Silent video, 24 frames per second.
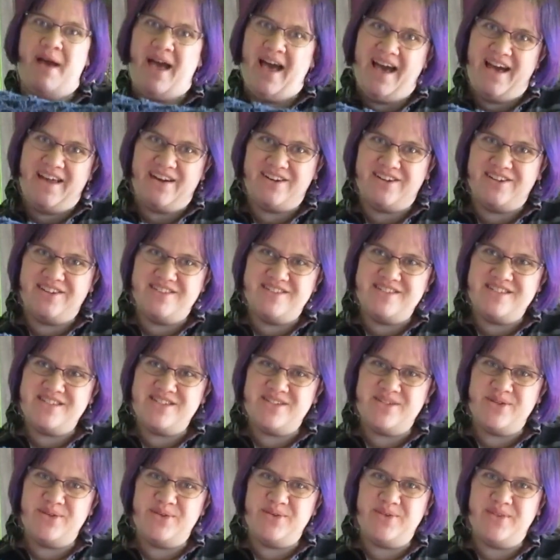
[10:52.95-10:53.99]
patterns
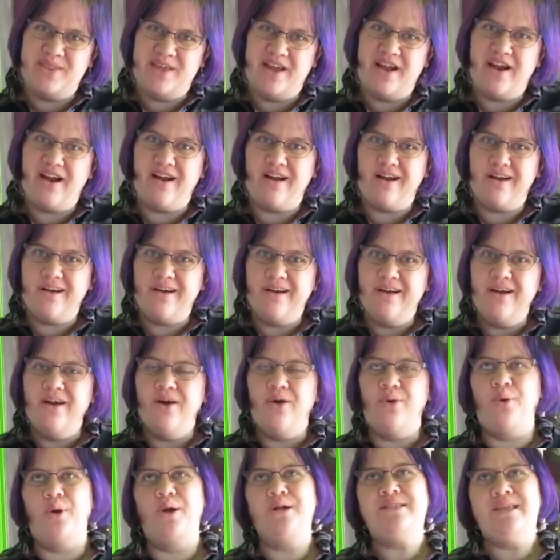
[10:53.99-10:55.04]
to their
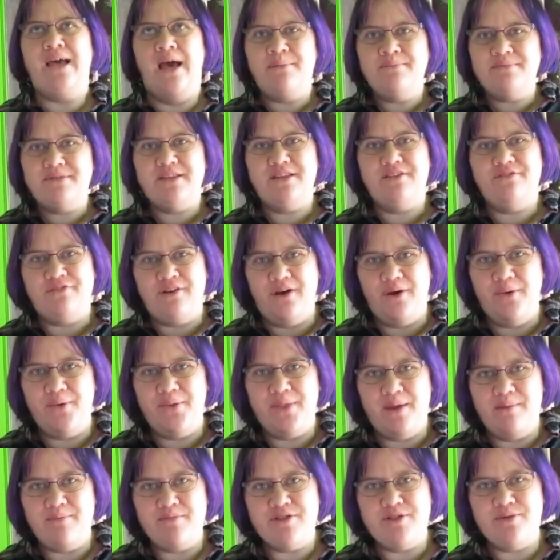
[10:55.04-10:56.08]
or attempted to follow
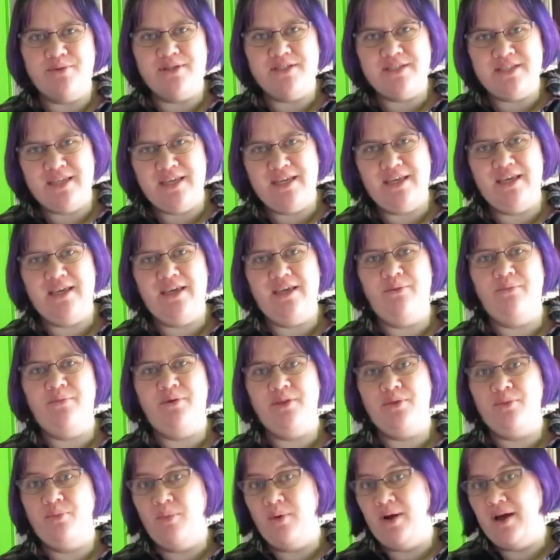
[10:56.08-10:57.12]
them to a T
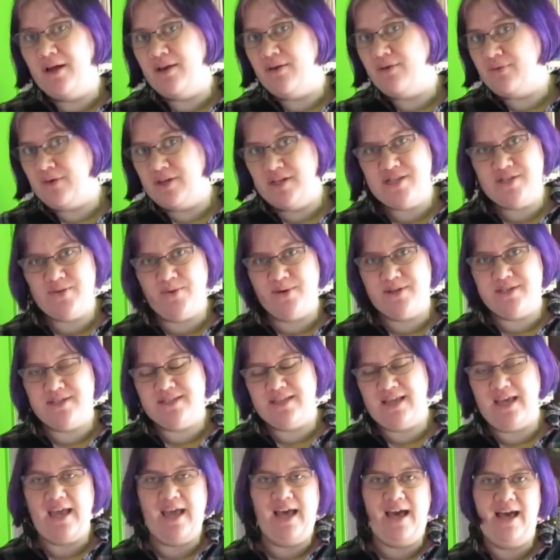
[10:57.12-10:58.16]
with what
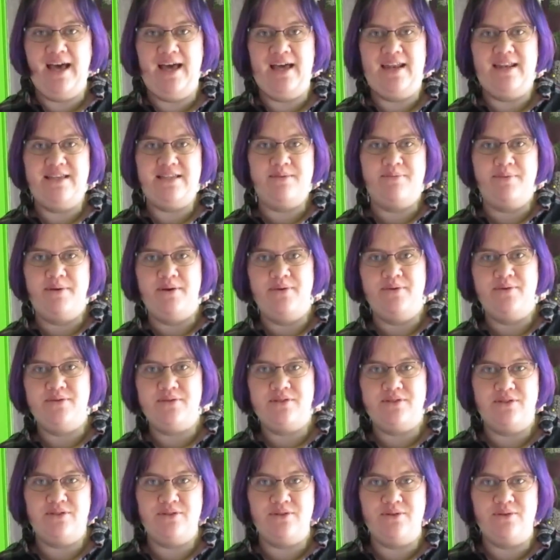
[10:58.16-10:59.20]
resources I had as
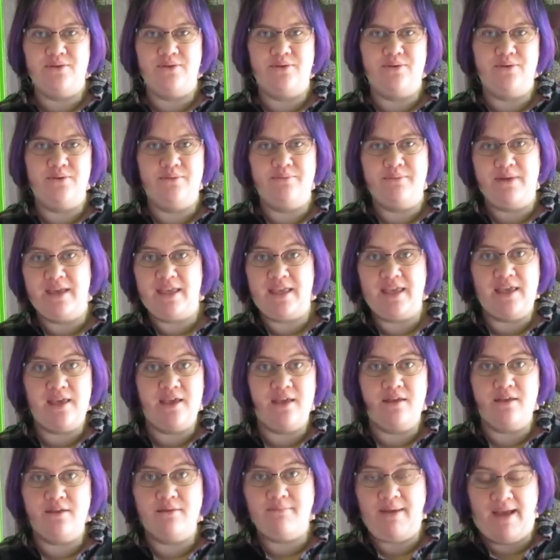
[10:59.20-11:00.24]
opposed to
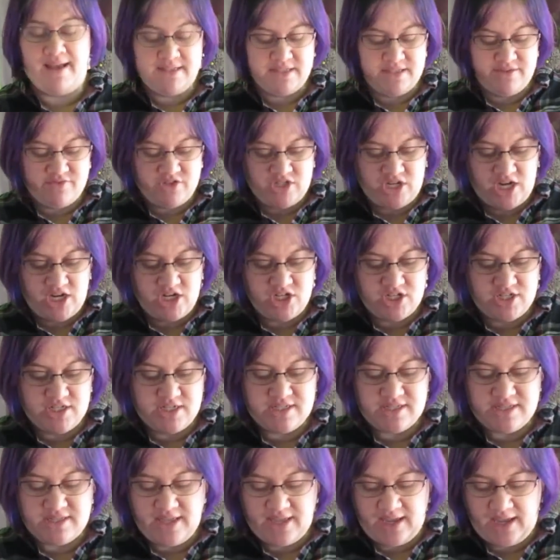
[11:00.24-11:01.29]
making massive
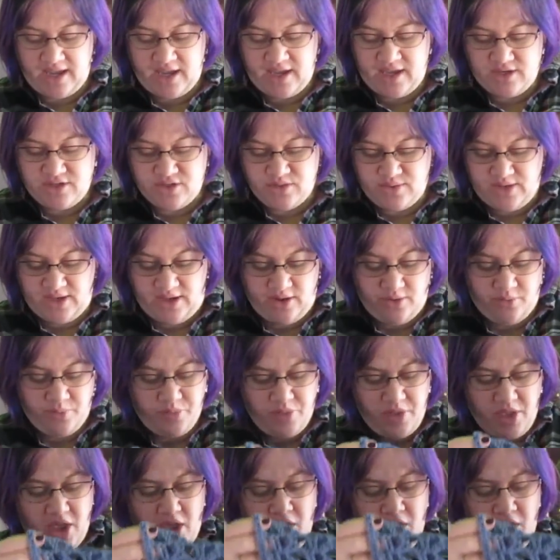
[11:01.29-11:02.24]
changes like I do now.